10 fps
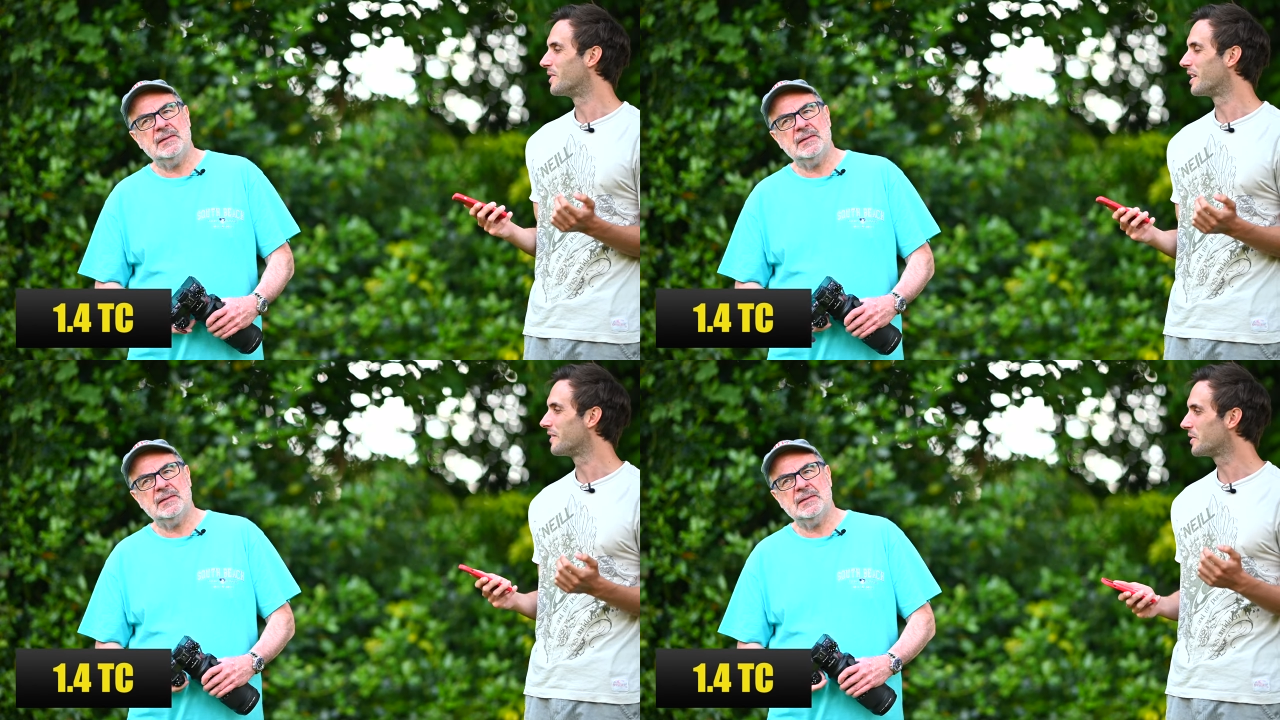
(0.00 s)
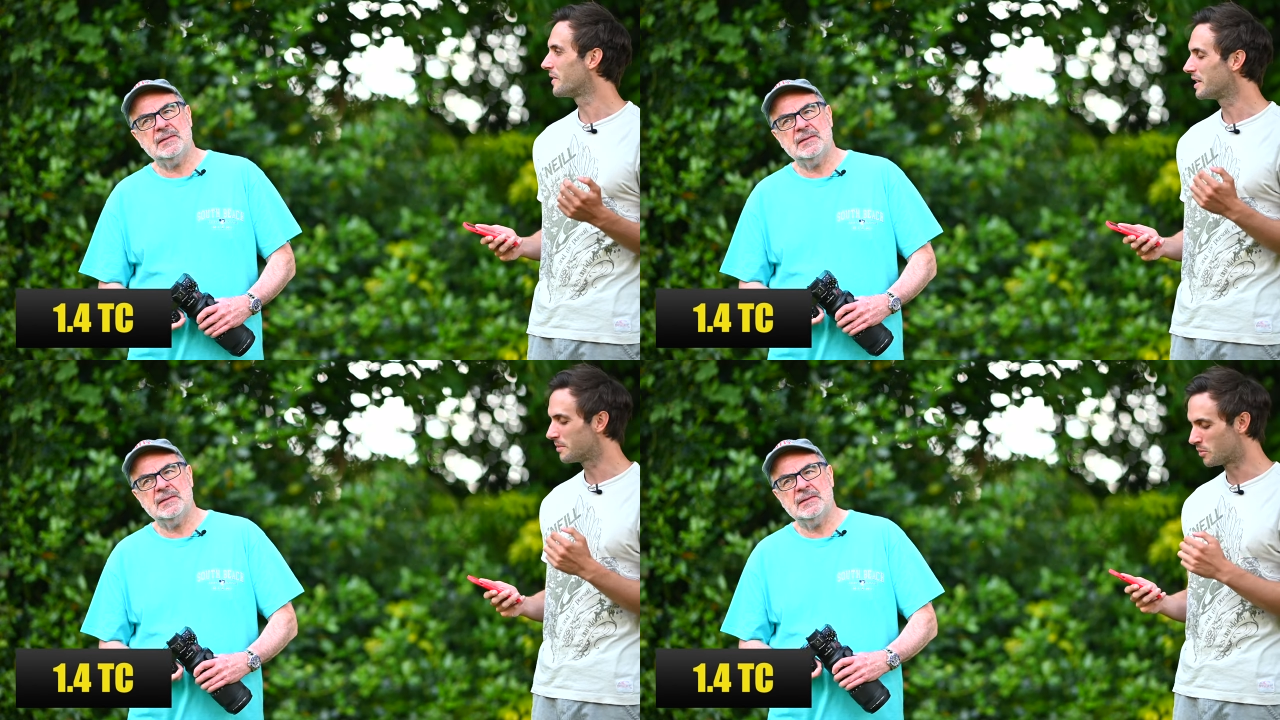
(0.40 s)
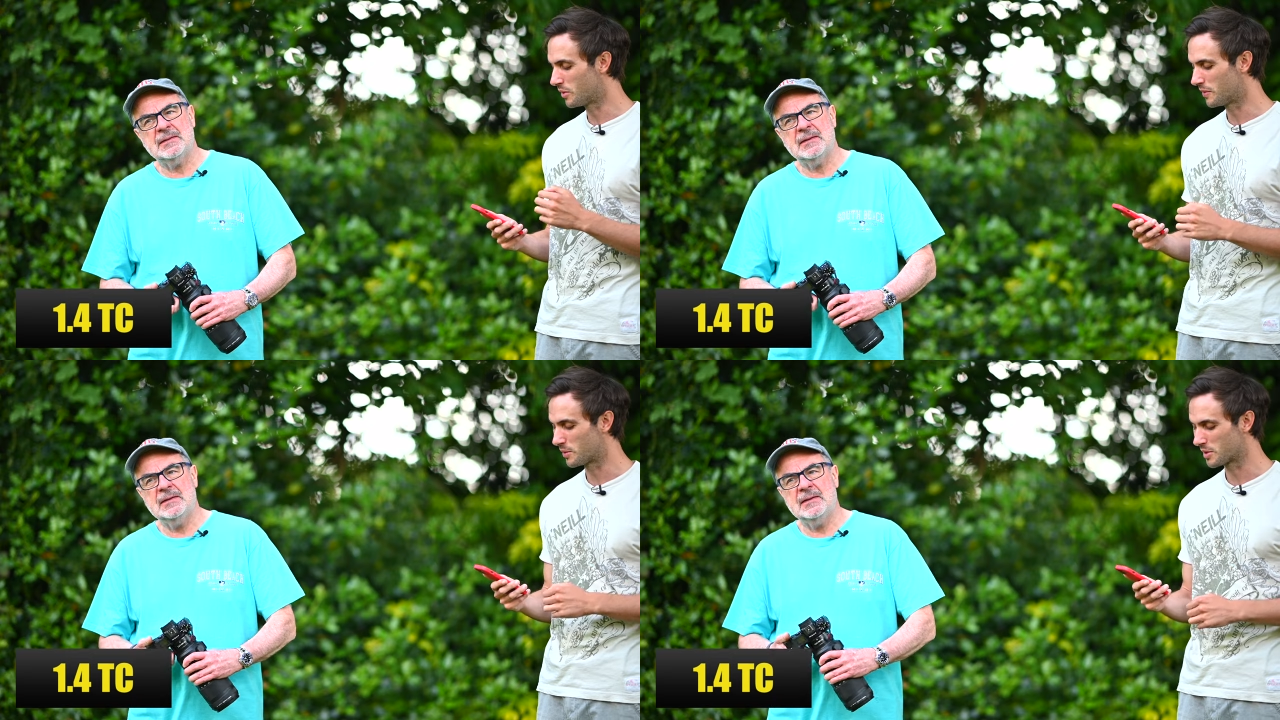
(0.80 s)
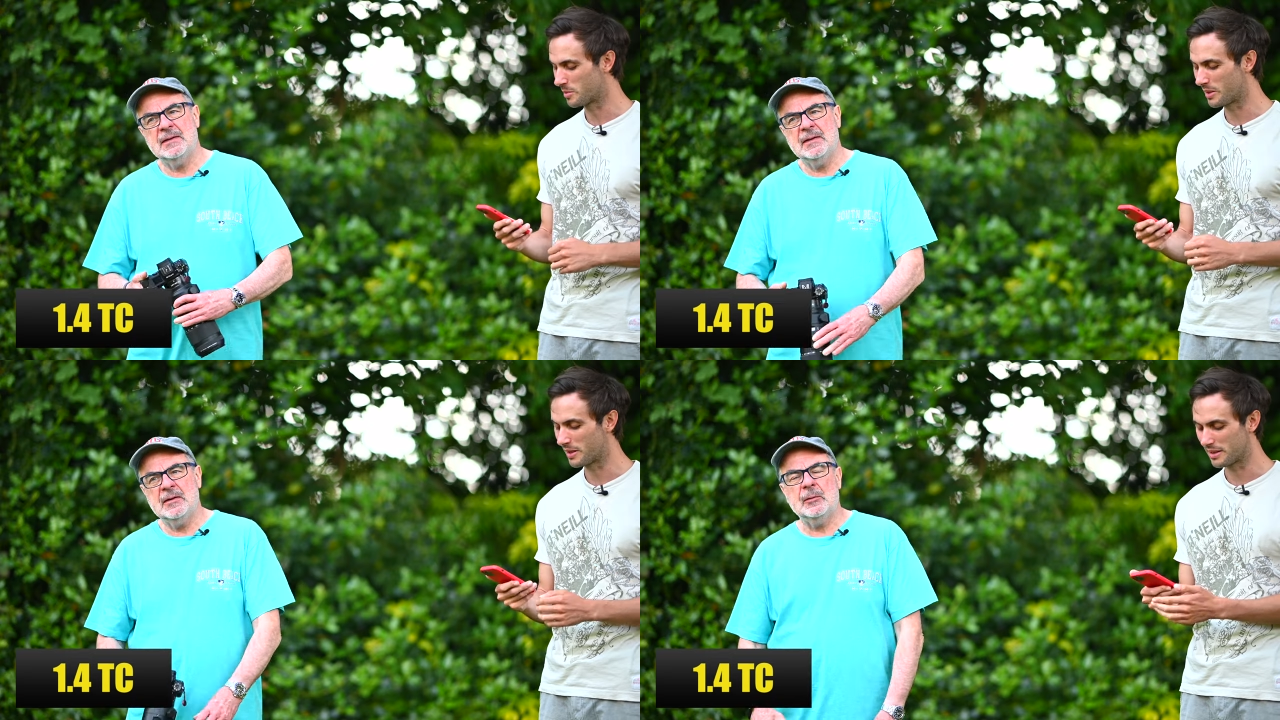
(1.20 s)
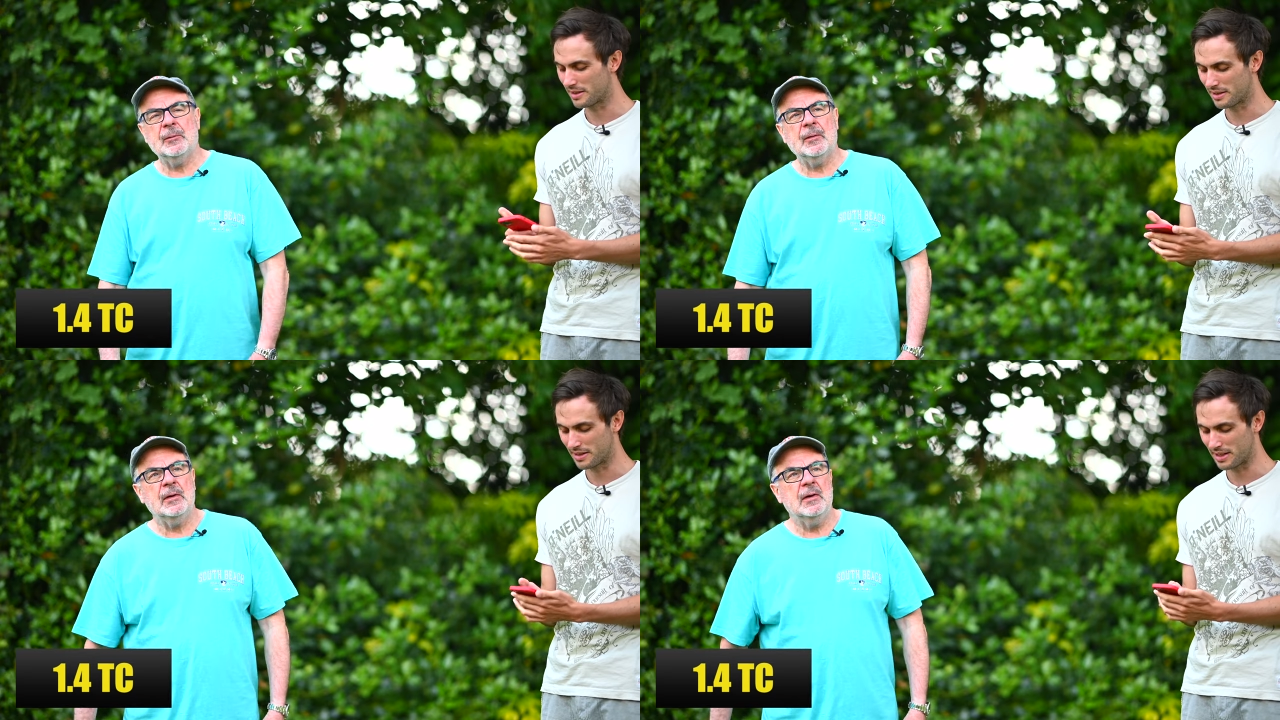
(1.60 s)
Speaker 1: what, do you have any more thoughts about it
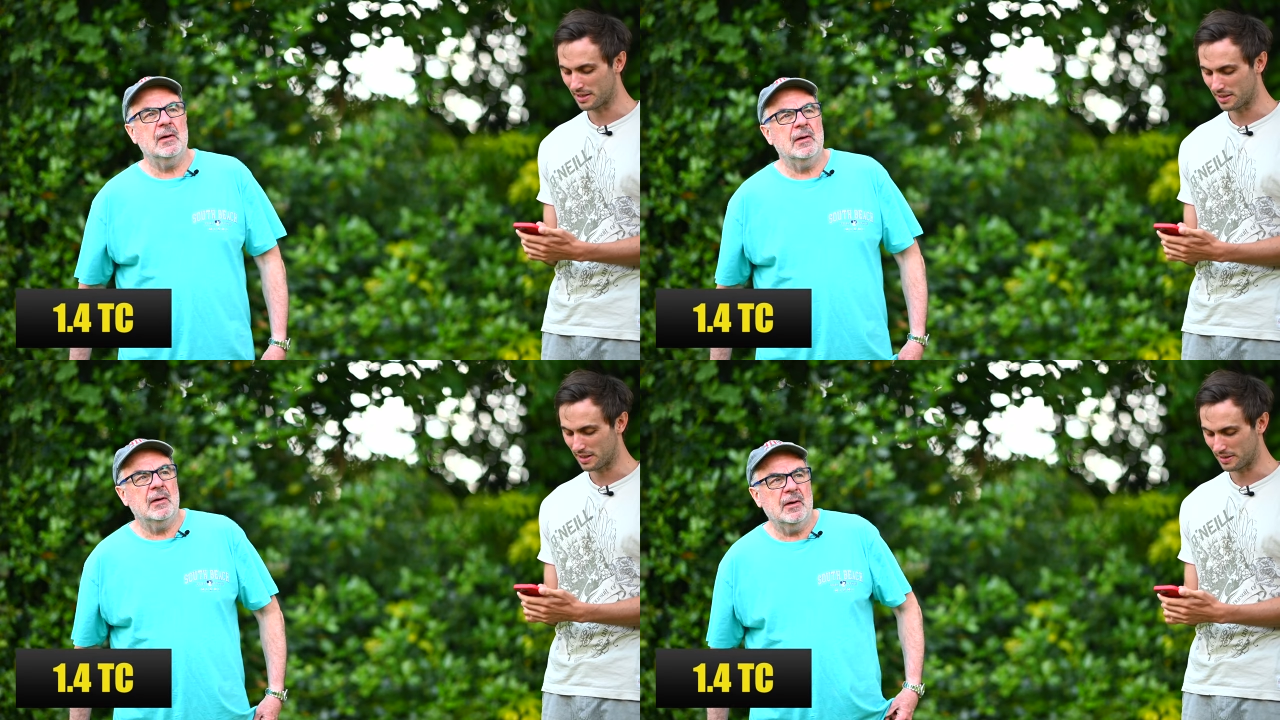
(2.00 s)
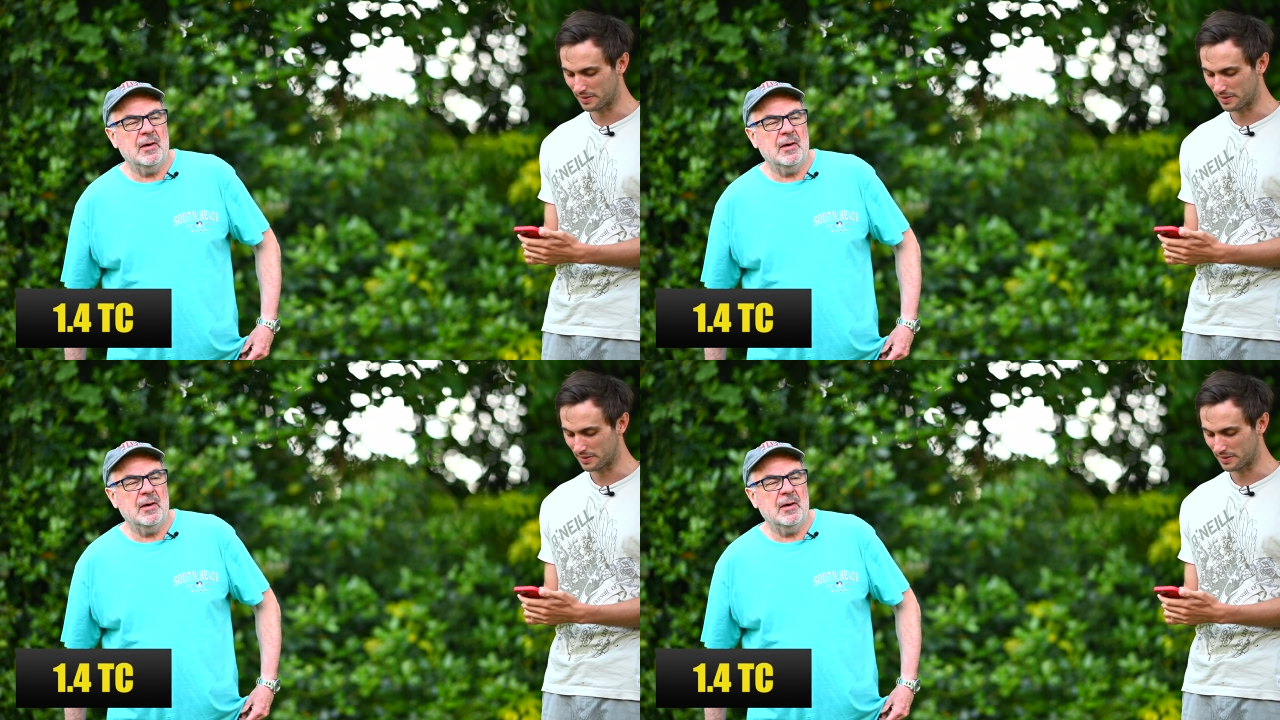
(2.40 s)
since then?